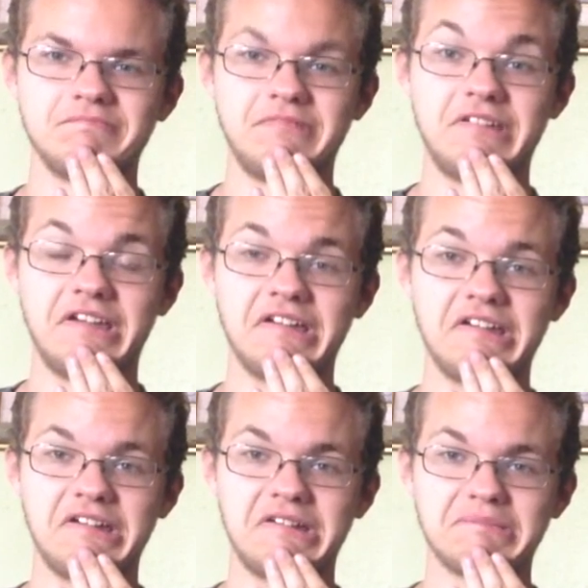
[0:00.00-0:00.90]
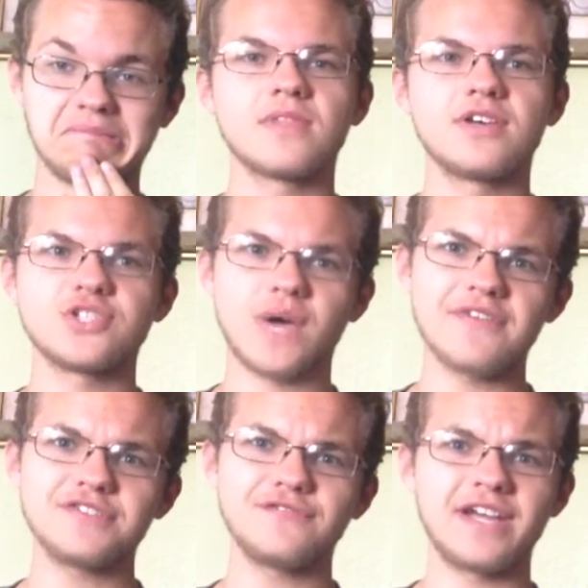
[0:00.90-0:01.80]
Kinky. So
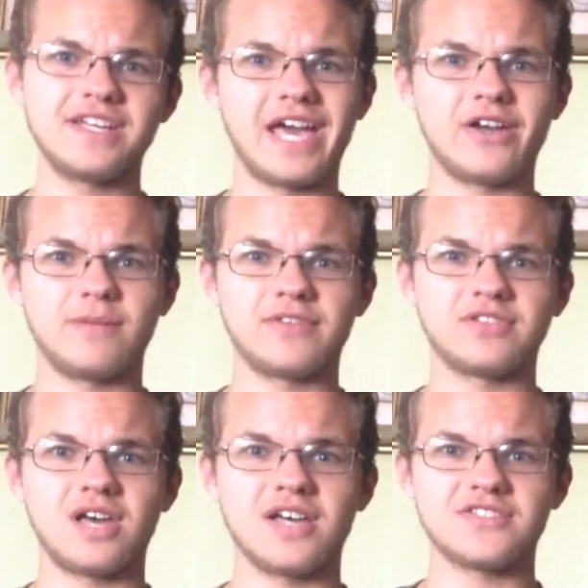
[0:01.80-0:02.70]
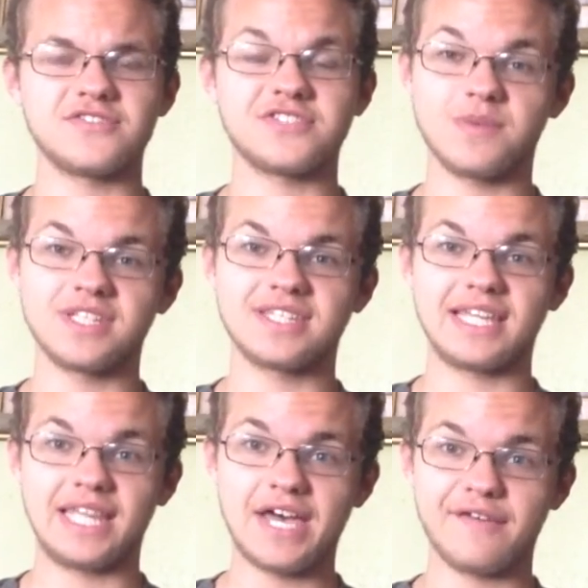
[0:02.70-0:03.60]
after finding out about the loss of someone that they
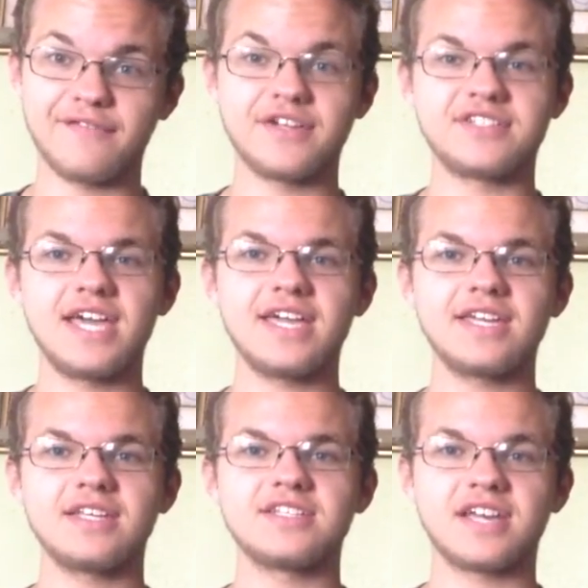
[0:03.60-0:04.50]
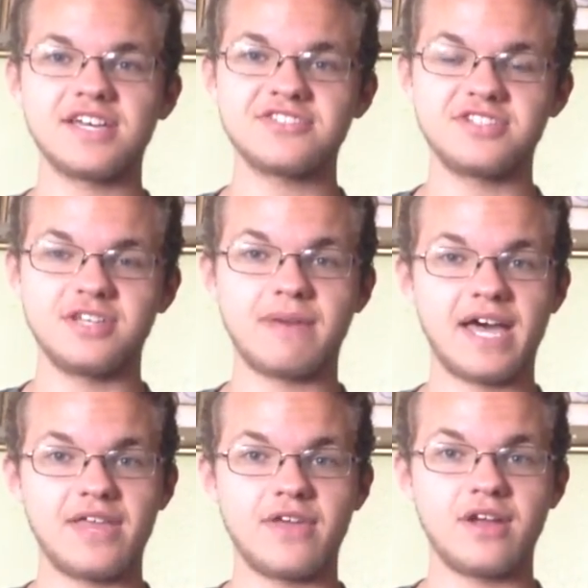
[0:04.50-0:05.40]
love, they're taken into custody
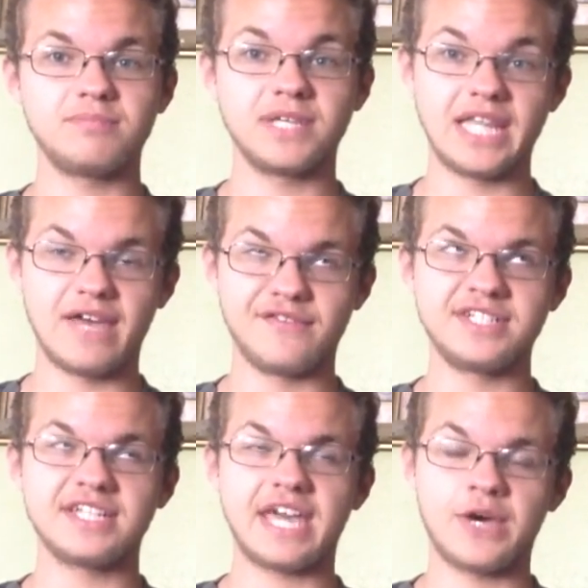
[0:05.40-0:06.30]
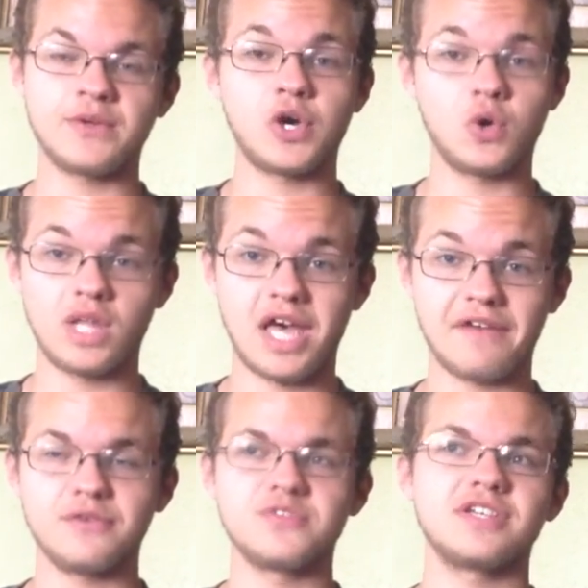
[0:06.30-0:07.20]
by their beloved Count
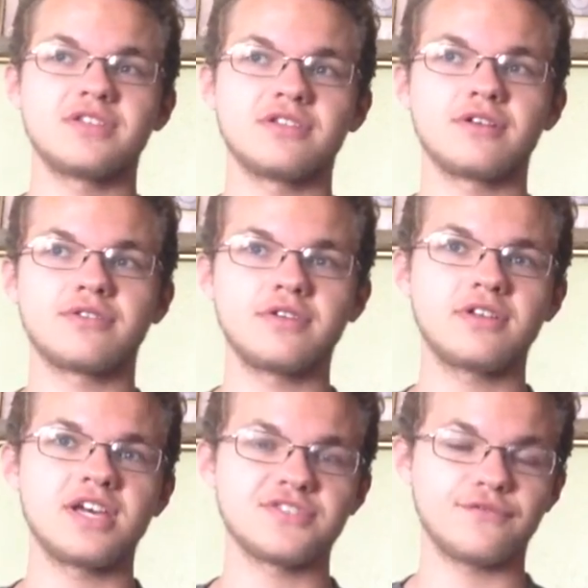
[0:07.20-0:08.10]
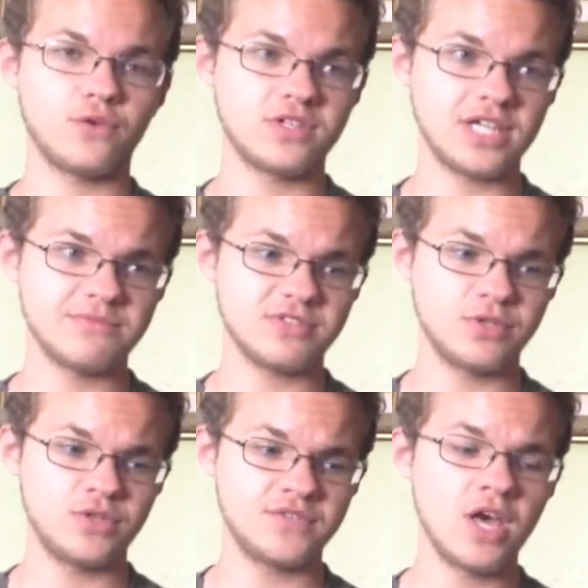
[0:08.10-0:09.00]
Olaf, who's either their 3rd cousin 4 times
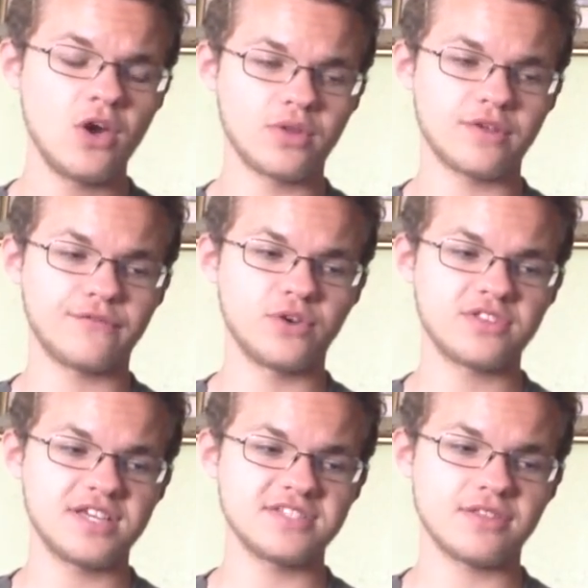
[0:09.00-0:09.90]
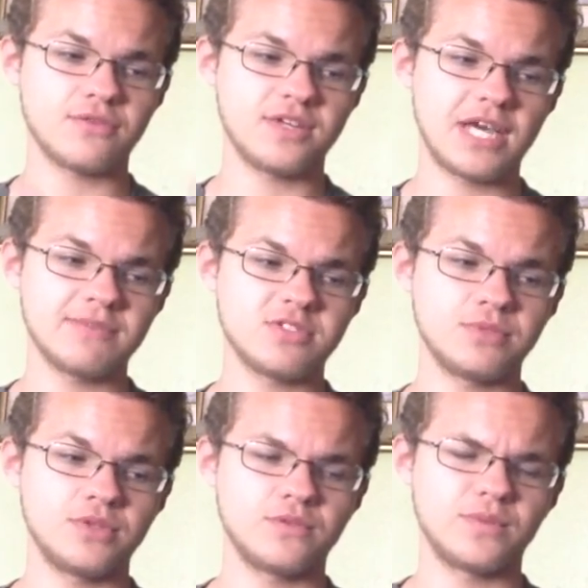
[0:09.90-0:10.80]
removed, or their 4th cousin 3 times
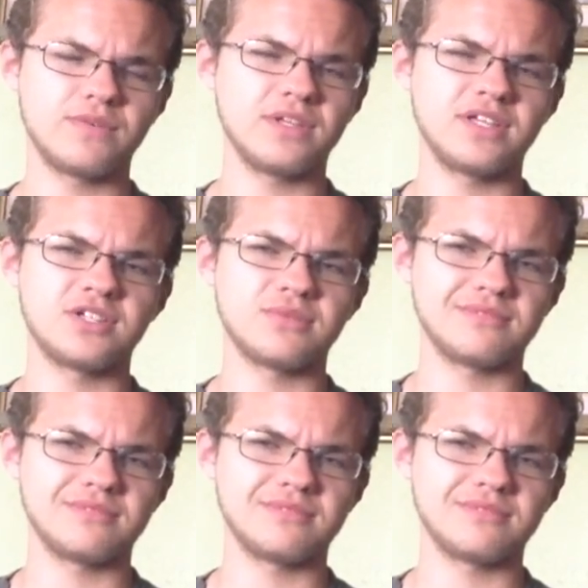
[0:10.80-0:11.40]
removed. We really don't